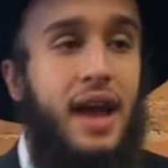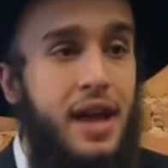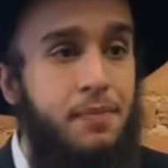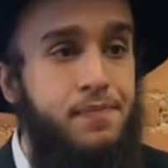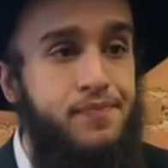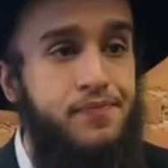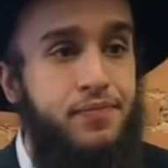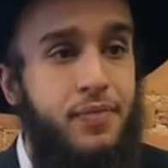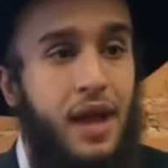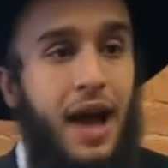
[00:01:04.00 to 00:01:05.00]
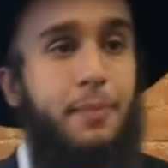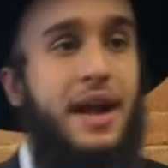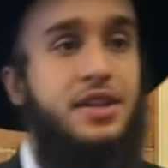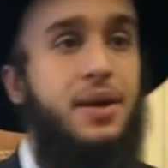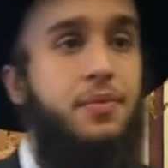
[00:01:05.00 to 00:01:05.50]
time, a
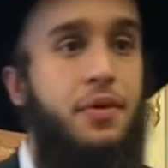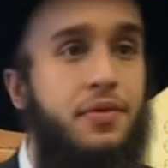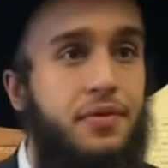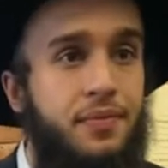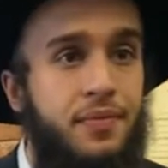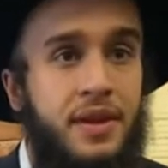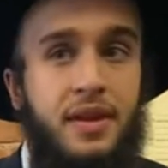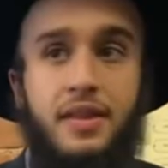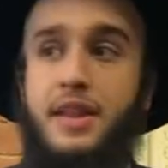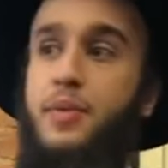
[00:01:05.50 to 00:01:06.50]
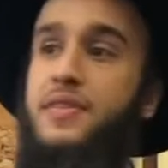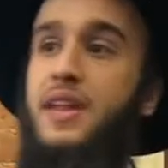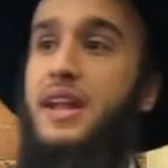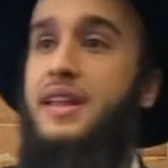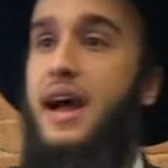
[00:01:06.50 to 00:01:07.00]
Baal Shem Tov, that he was
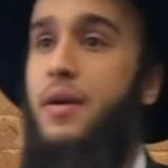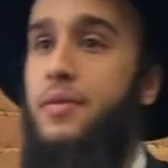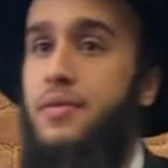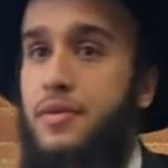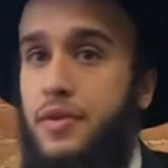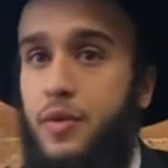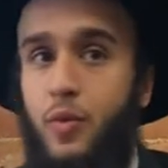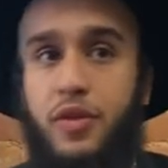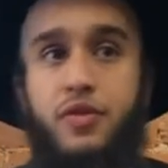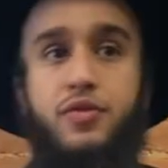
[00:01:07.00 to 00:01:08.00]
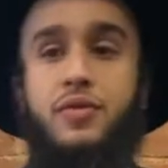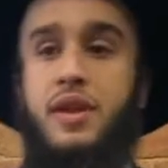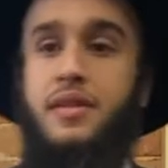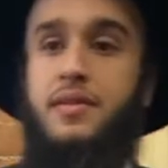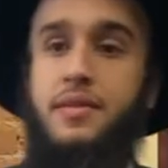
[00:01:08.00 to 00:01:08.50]
sitting down with his
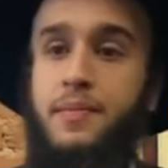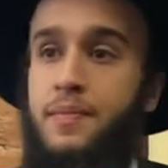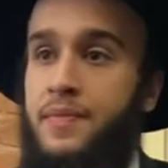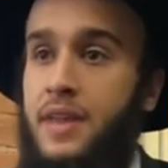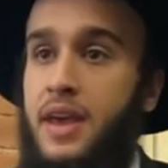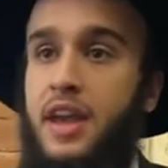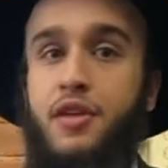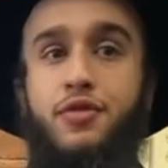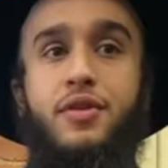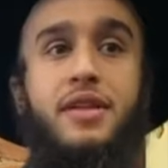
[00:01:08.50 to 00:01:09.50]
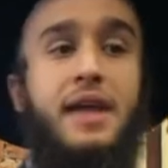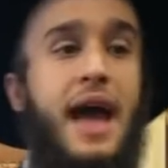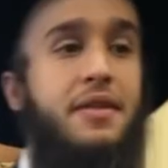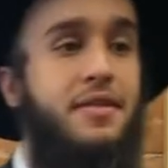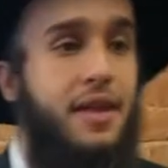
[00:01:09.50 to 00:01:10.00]
students, and his students
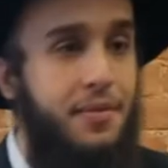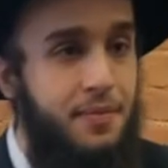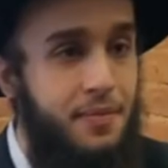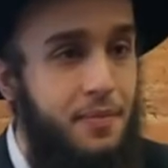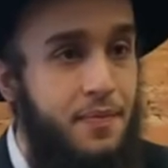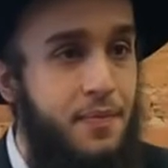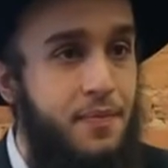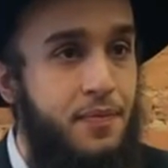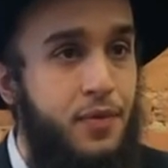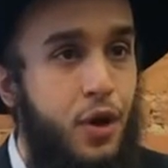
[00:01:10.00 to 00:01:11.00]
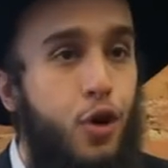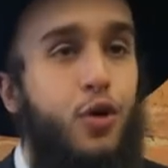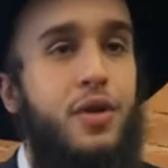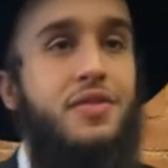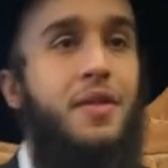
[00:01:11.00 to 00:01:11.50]
asked him,
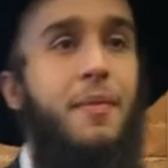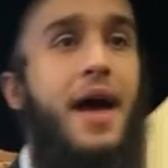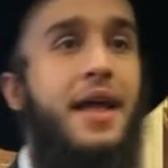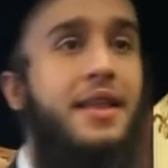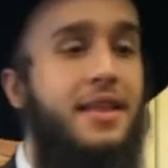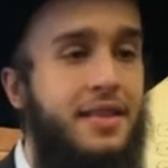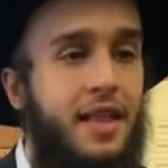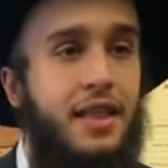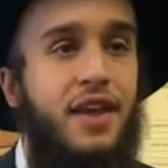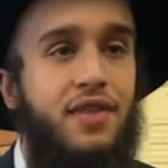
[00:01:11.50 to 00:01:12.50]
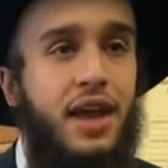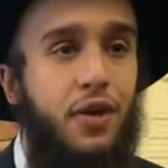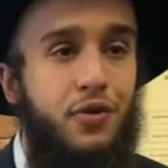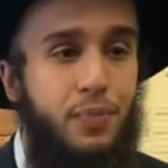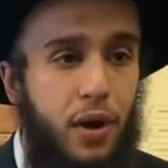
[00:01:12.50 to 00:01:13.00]
who is the man that gives a
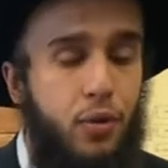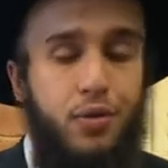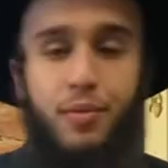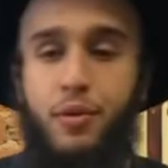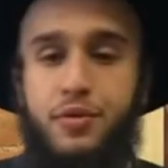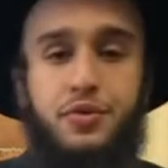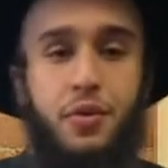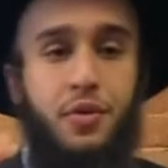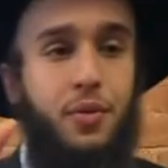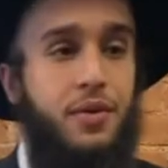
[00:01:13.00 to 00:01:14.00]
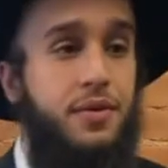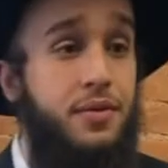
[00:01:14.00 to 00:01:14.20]
Kadosh Baruch Hu the most joy in the world?